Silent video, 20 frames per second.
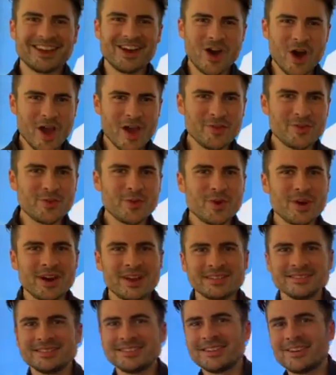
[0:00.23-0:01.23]
Hi
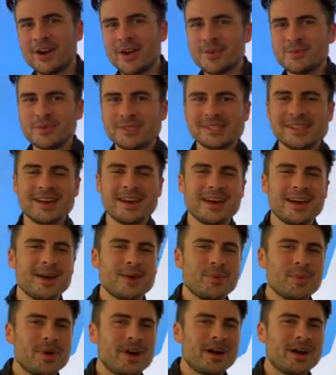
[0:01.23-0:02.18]
everyone, I'm Sam.